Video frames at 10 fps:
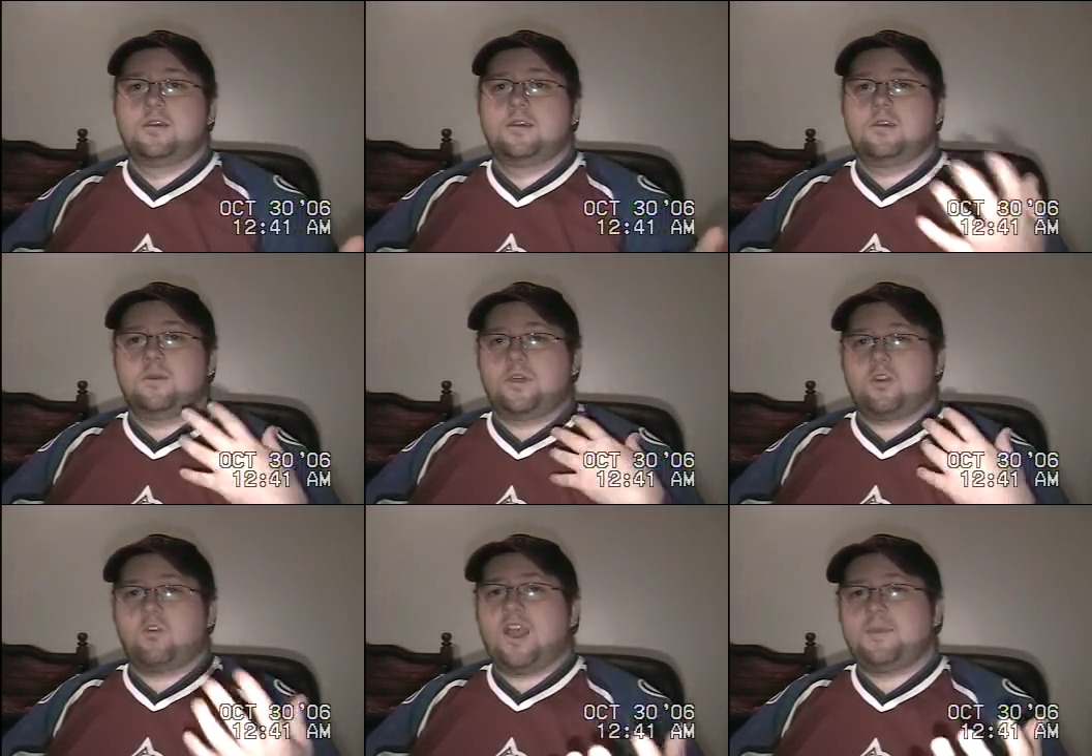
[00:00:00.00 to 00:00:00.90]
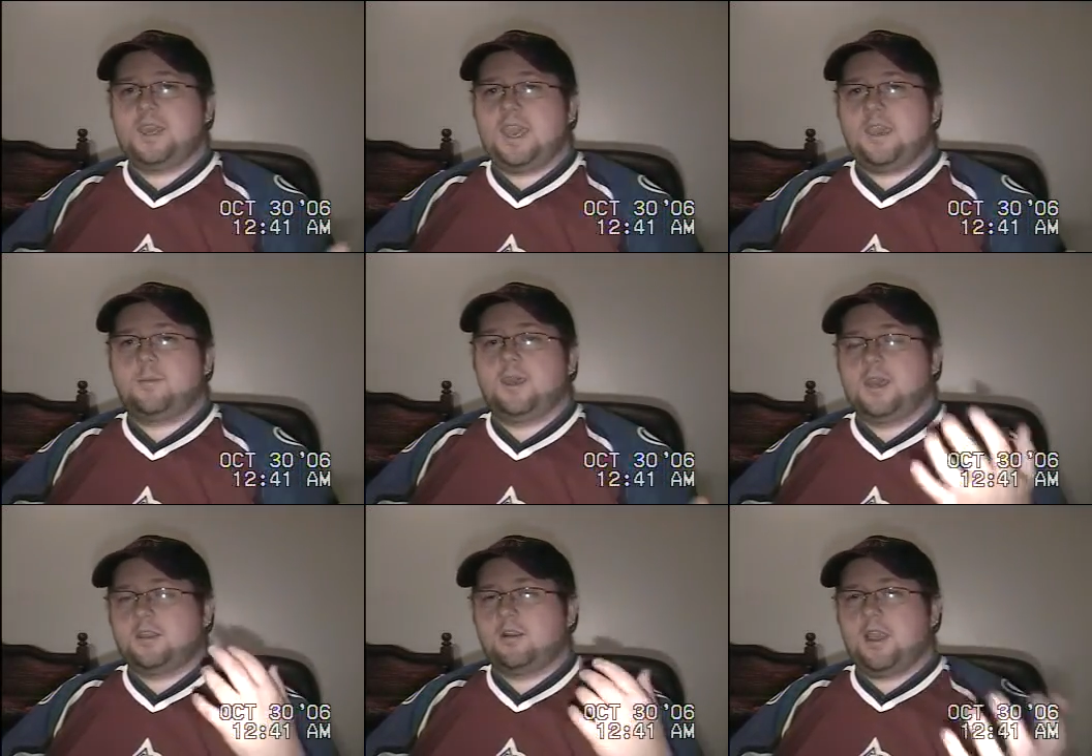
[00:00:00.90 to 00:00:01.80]
with a crappy game and
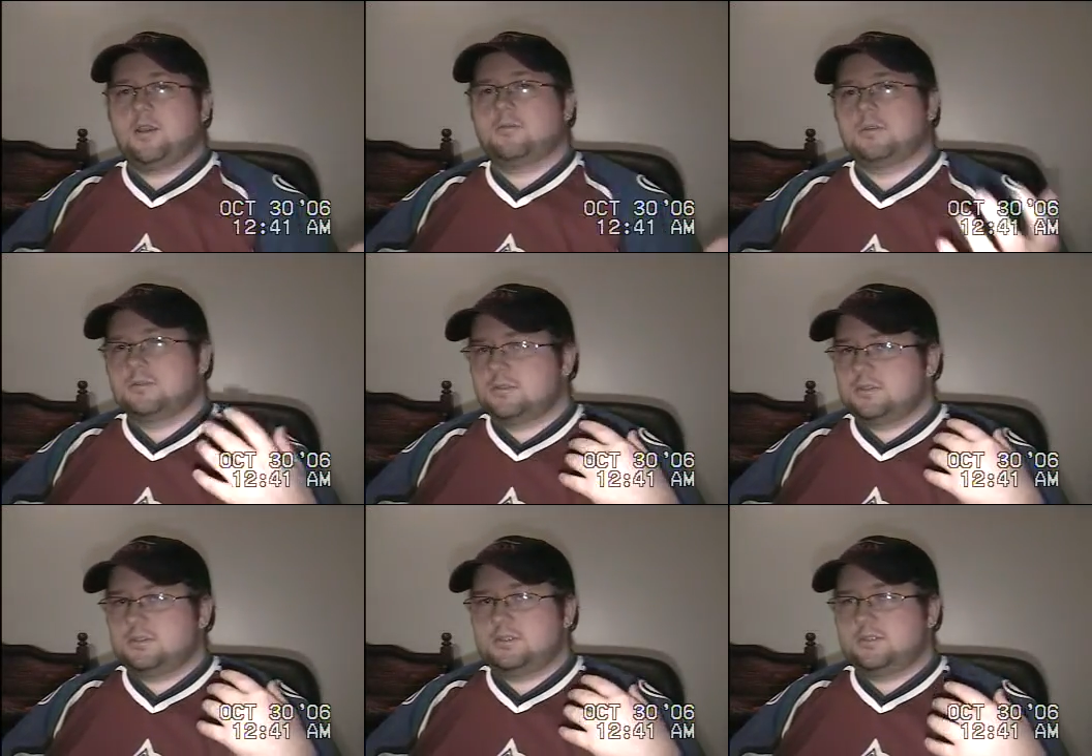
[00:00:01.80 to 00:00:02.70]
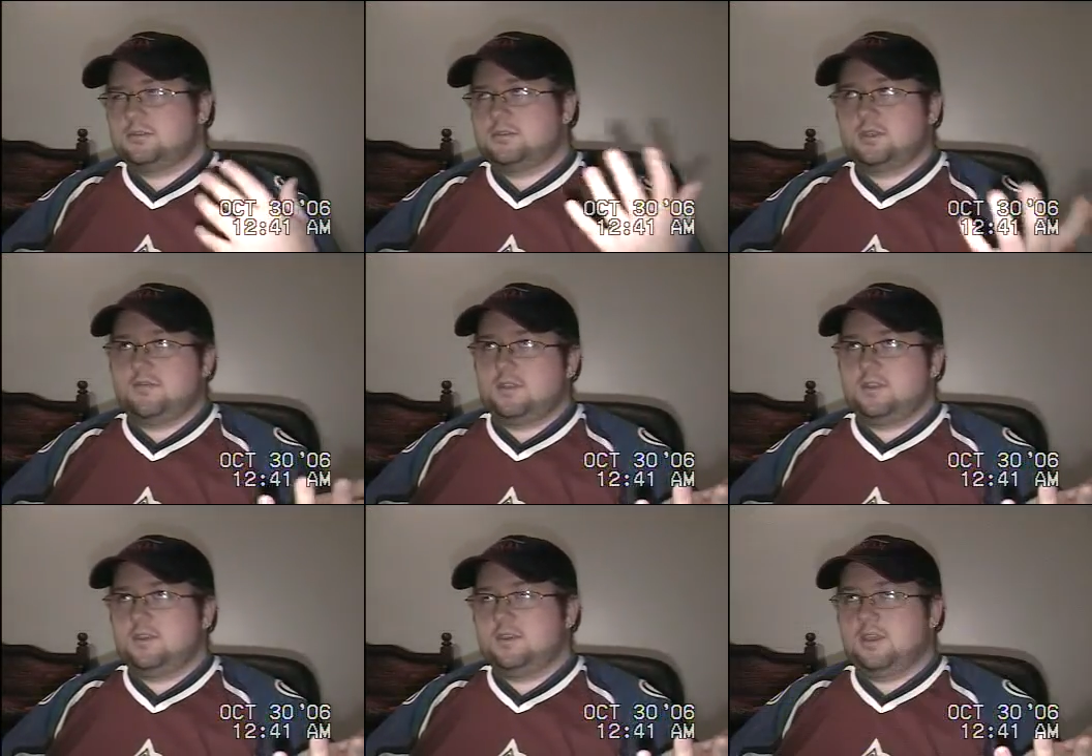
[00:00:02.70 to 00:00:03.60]
you're out
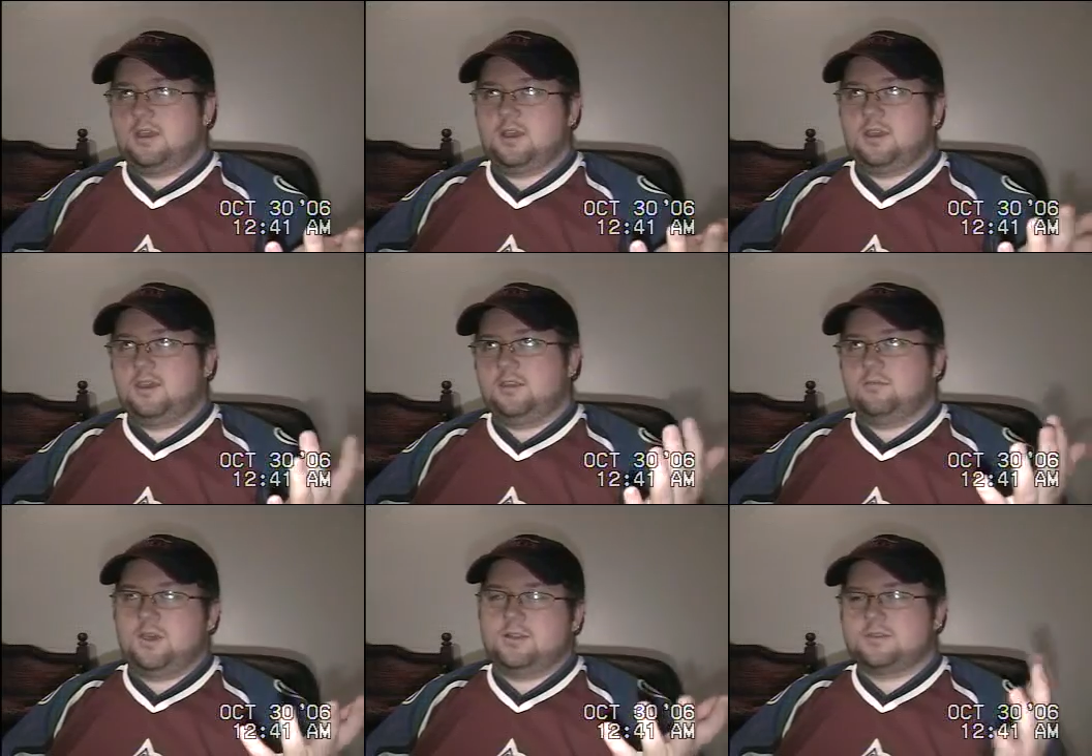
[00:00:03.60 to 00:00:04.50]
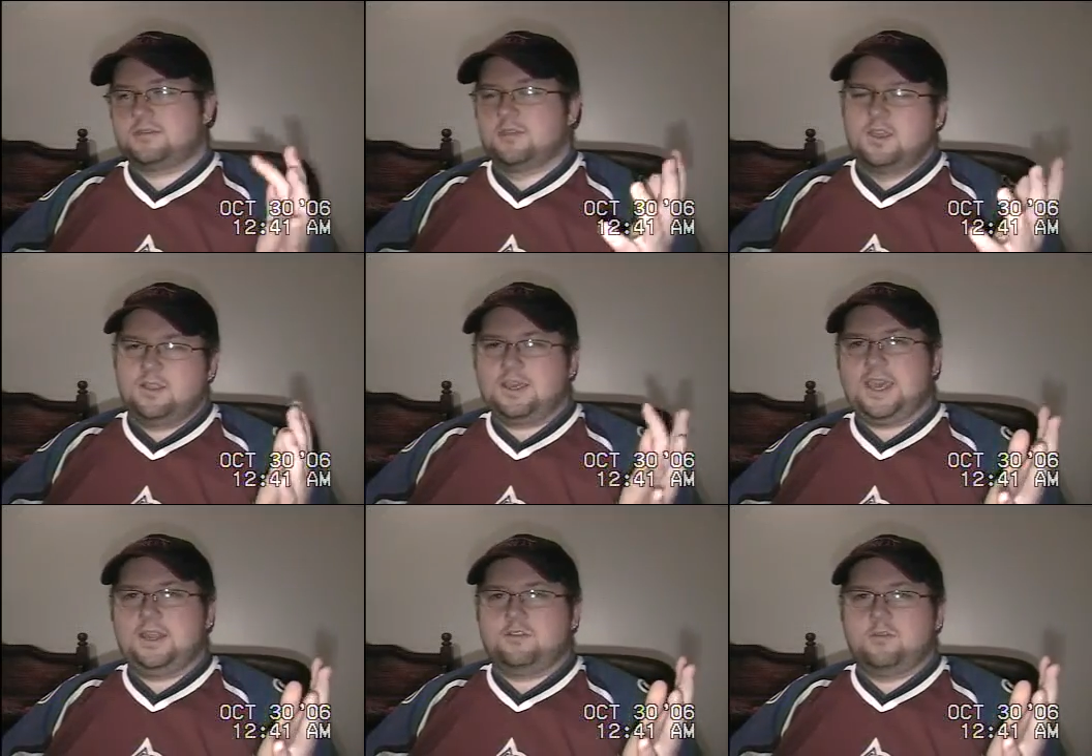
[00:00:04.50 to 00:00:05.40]
$79, well, it's like
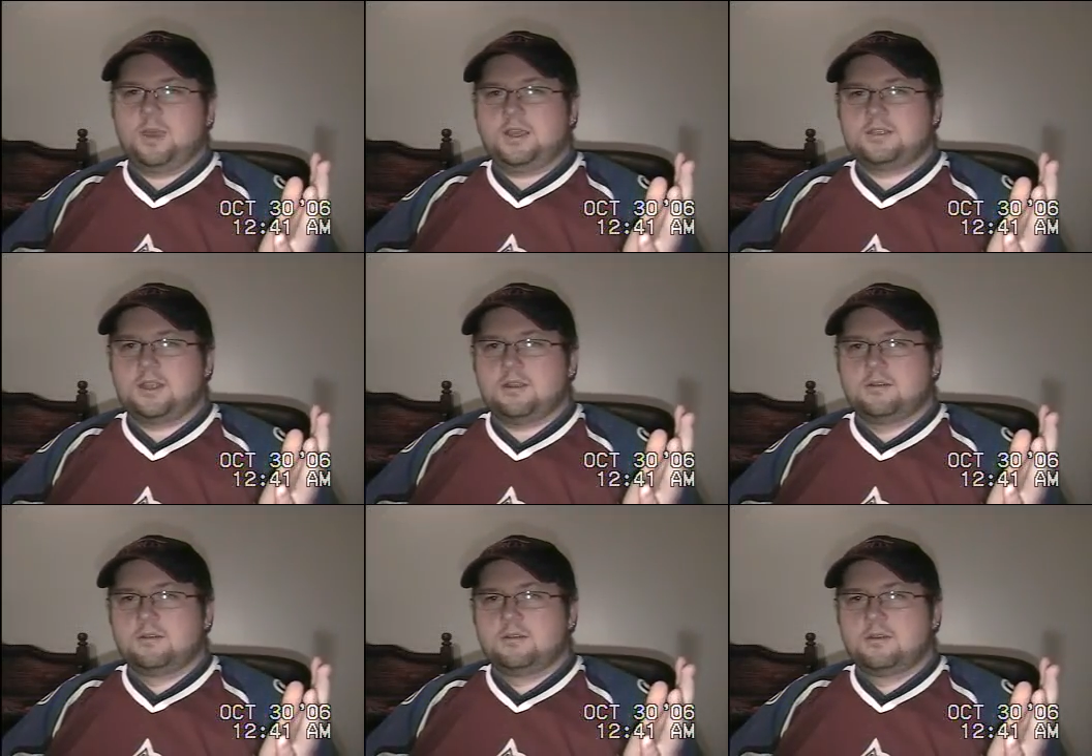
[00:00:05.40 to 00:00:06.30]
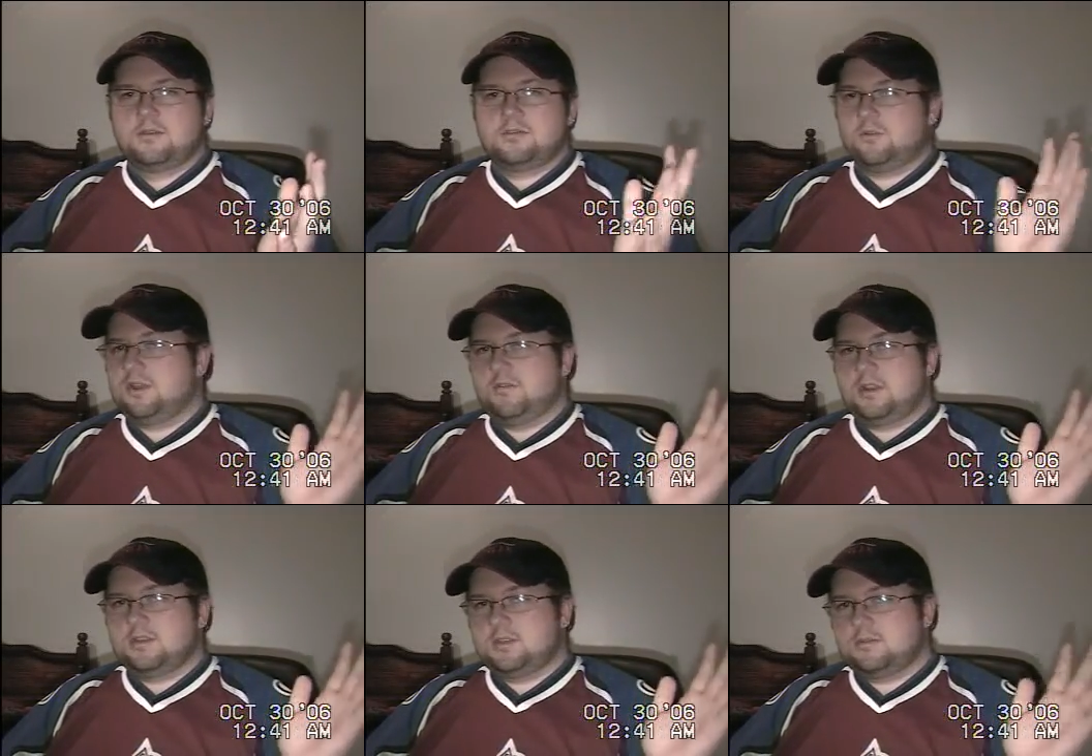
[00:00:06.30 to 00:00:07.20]
$82 here. so whatever it
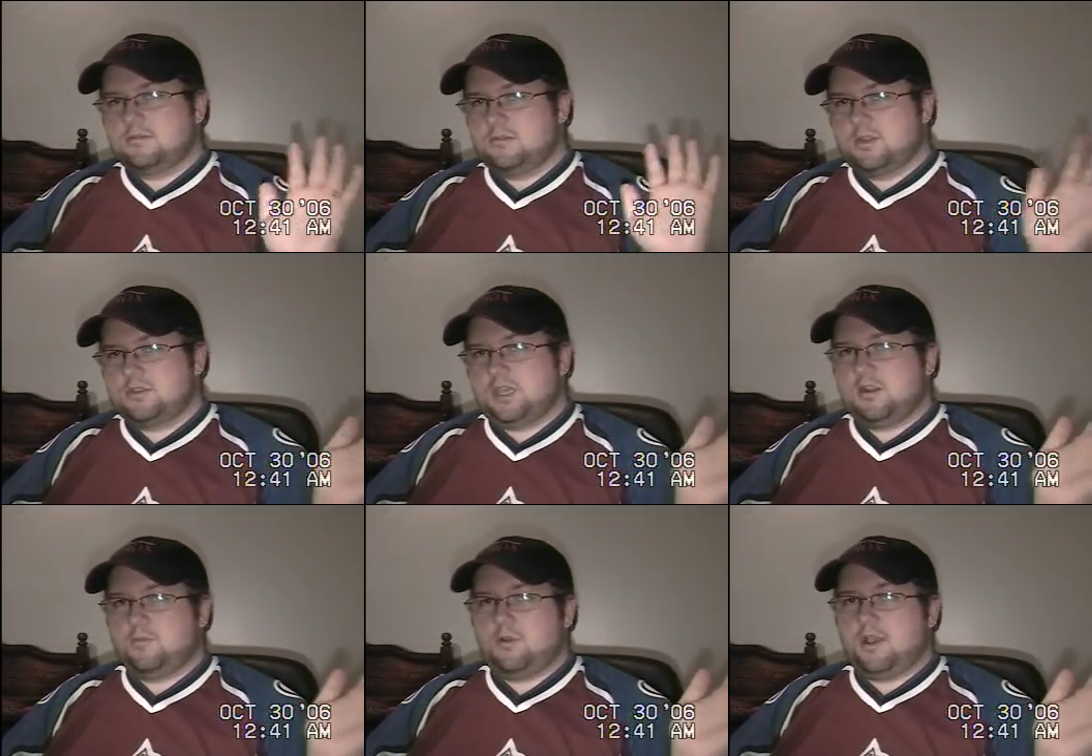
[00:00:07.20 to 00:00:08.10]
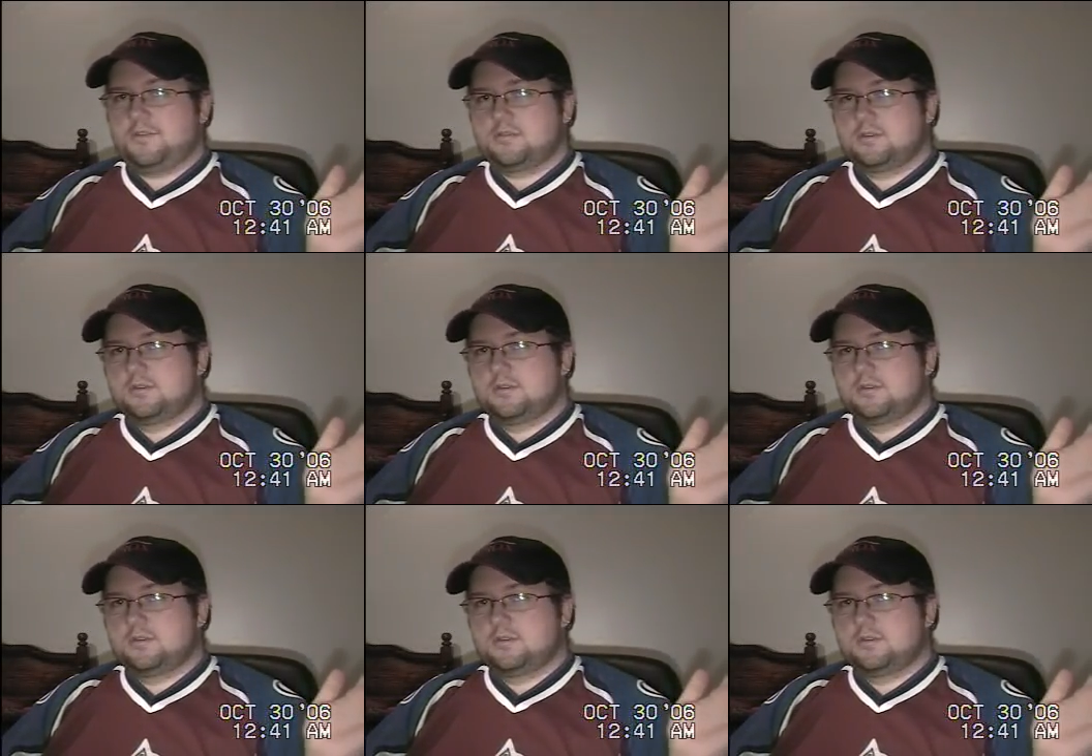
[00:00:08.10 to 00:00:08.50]
is in your state or province.